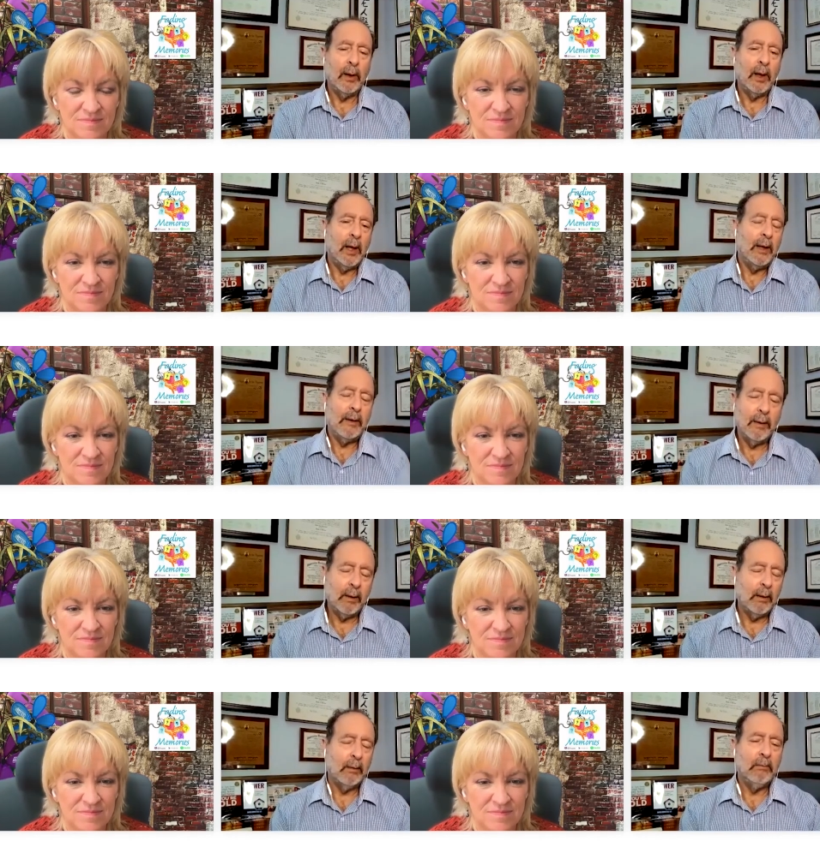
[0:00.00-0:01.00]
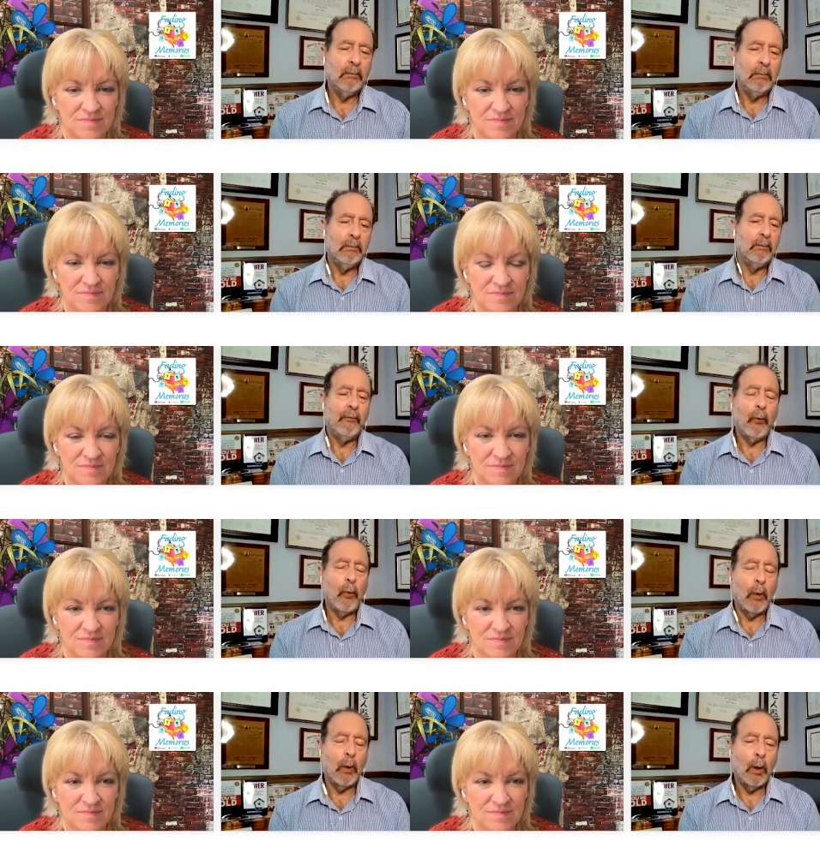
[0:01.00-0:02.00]
Speaker 1: I, I think
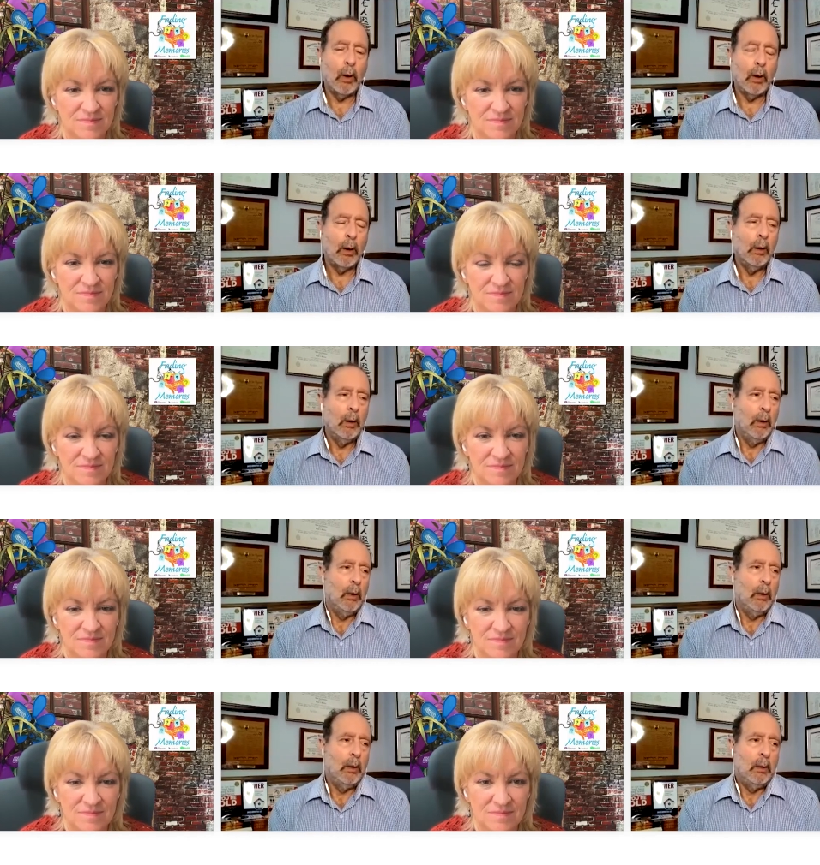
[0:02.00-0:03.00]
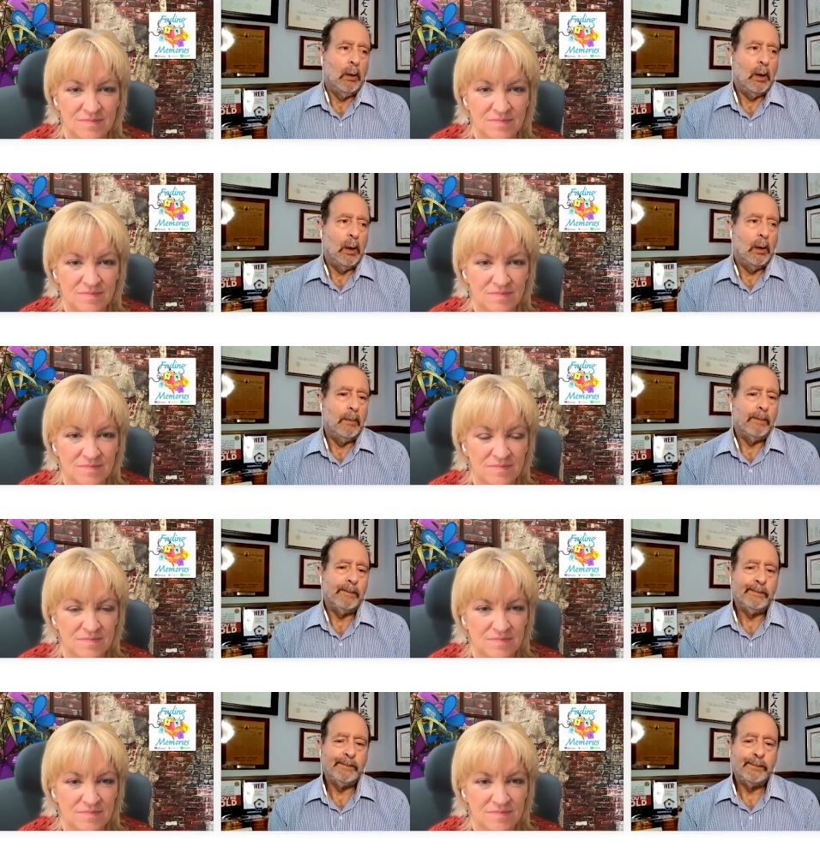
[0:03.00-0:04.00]
for uh, um,
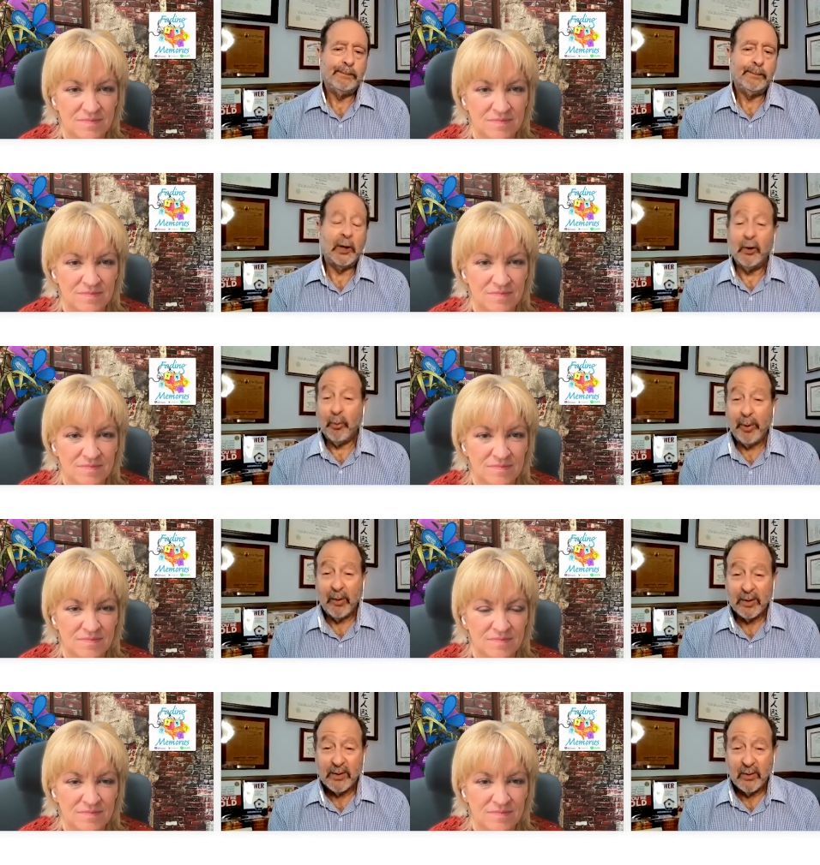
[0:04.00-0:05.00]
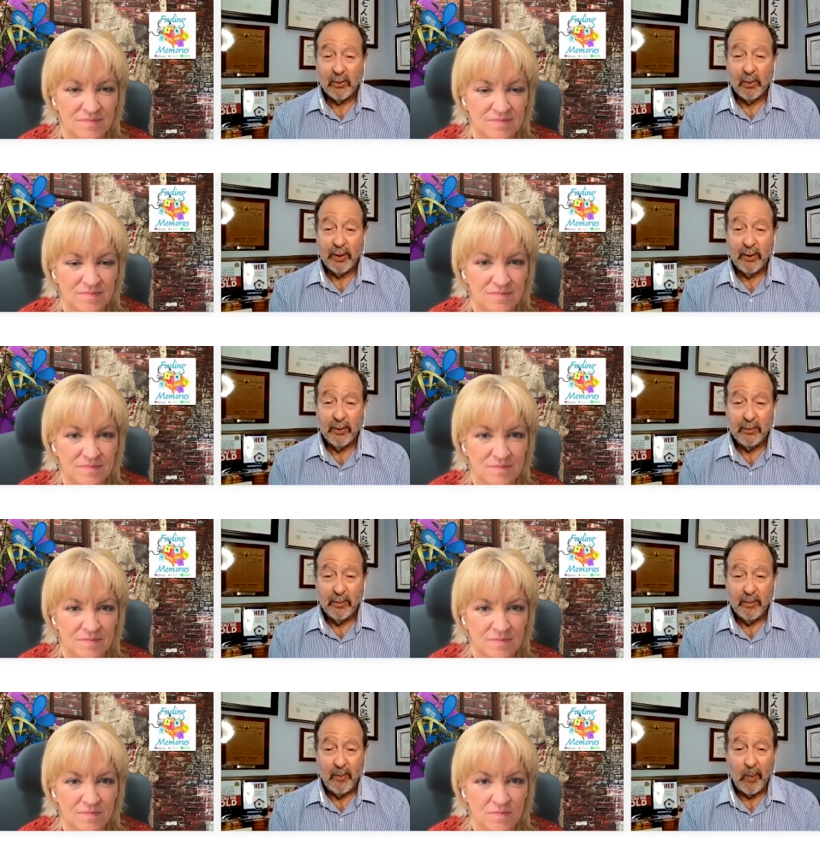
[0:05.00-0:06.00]
are your parents still with you?
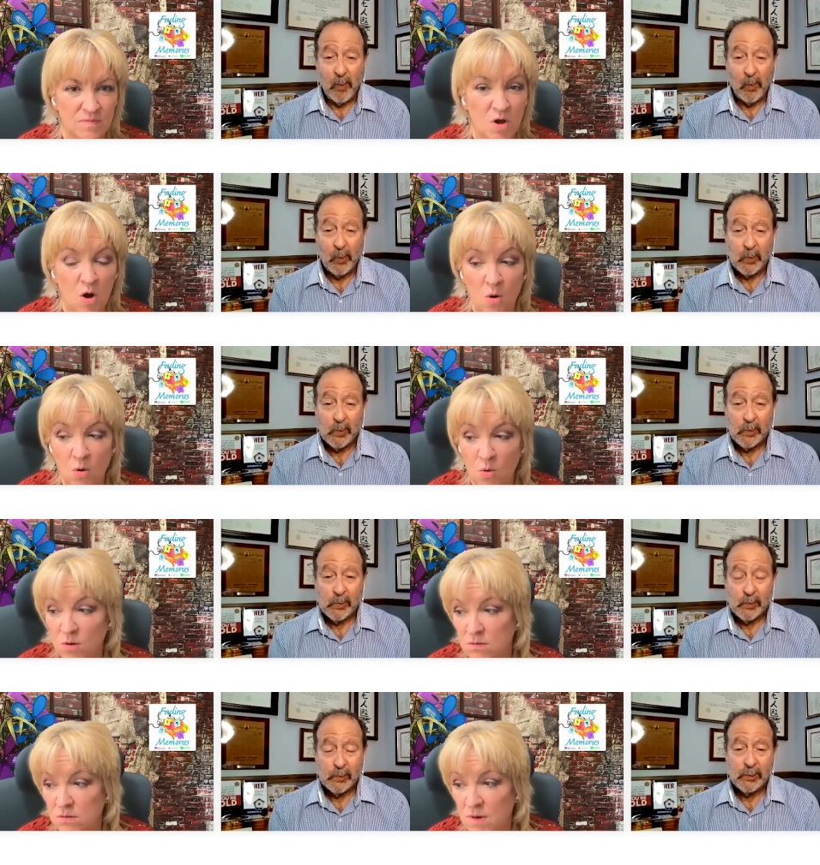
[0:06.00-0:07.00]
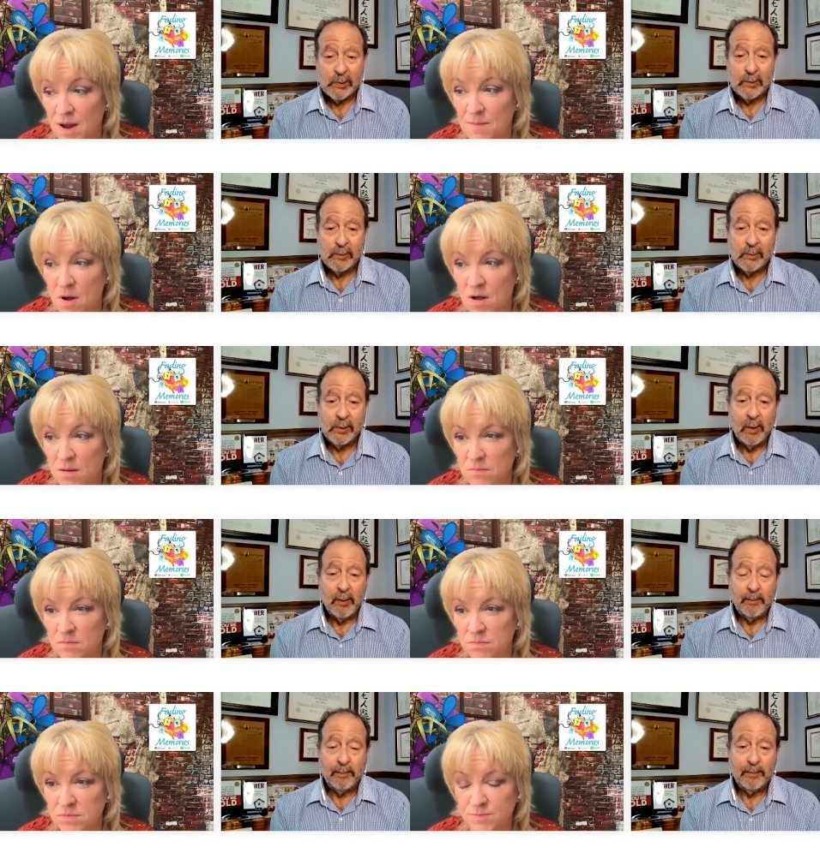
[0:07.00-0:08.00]
Speaker 2: No, my
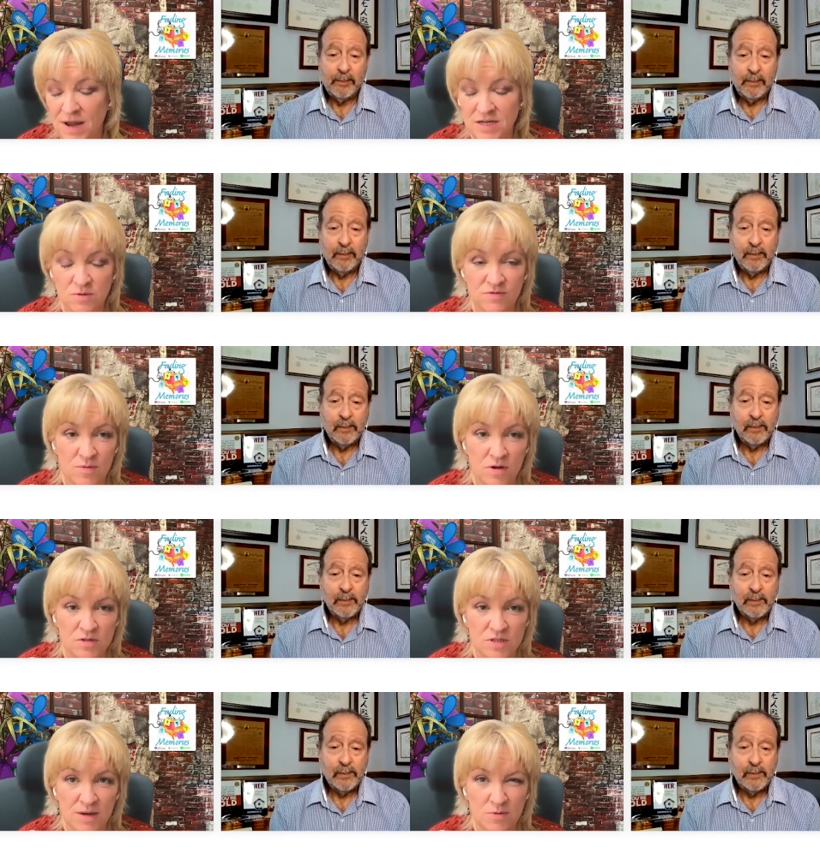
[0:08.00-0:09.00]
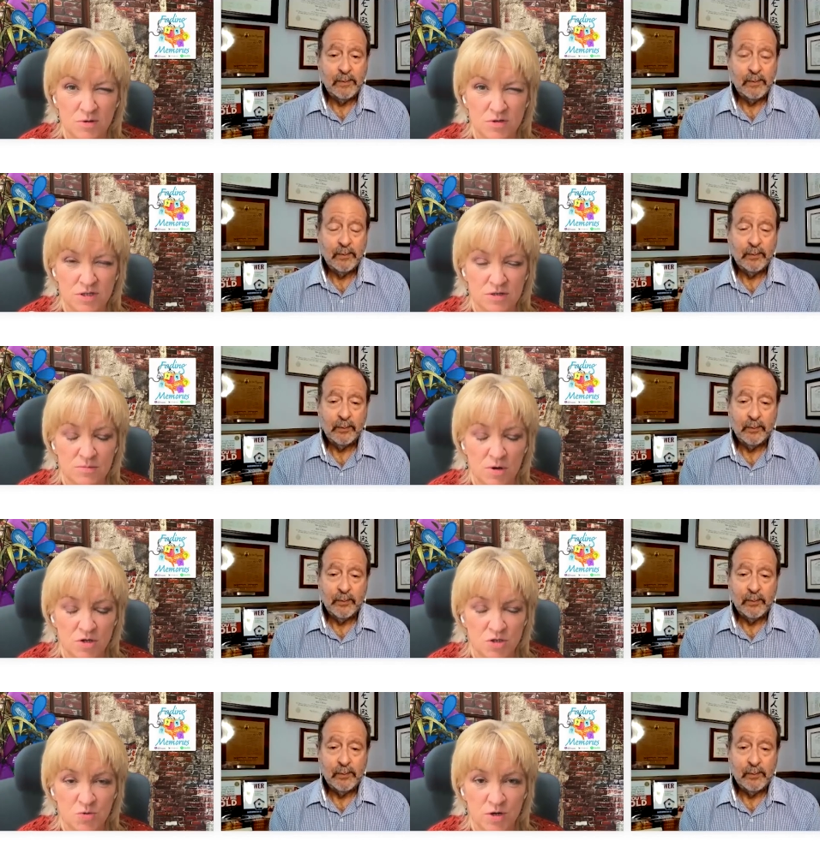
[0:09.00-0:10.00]
mom passed away from Alzheimer's in
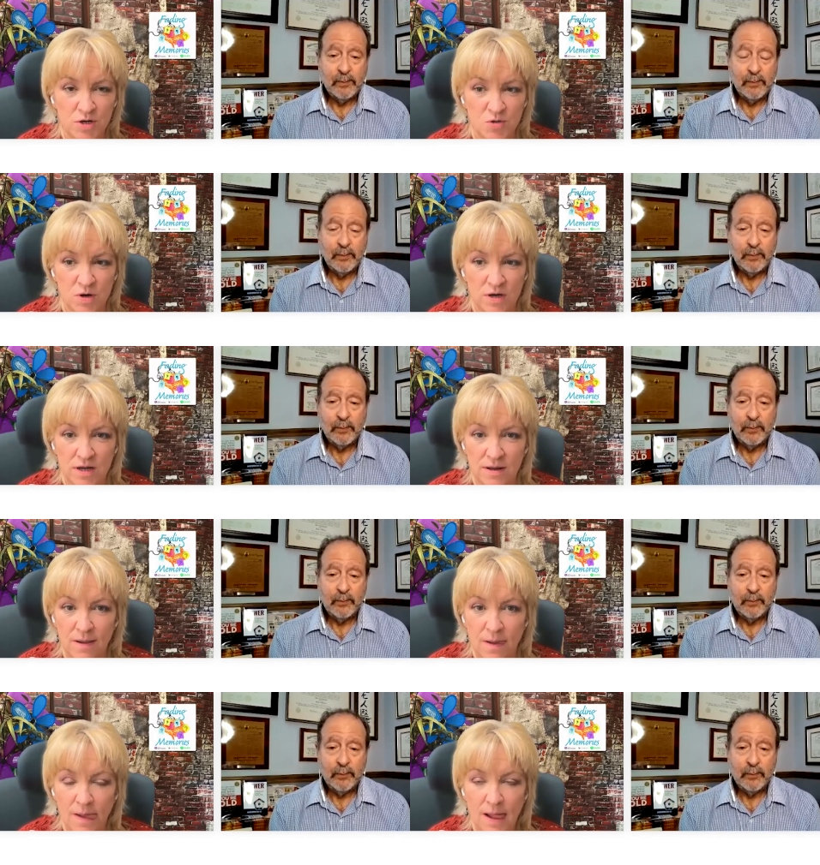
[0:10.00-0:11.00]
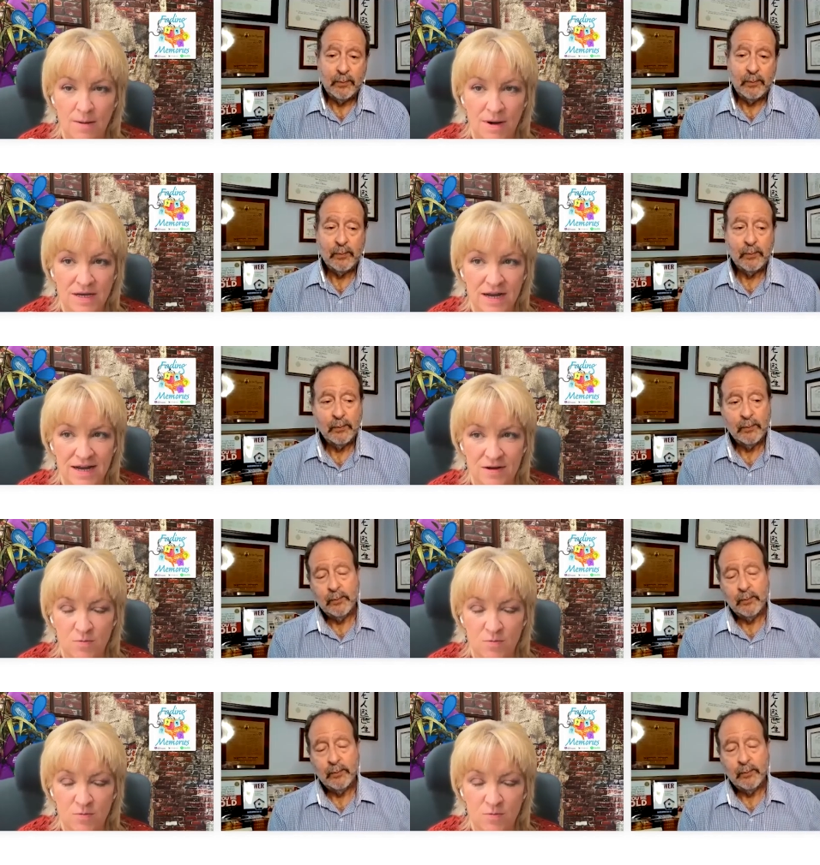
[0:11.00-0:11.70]
March 2020, and my dad had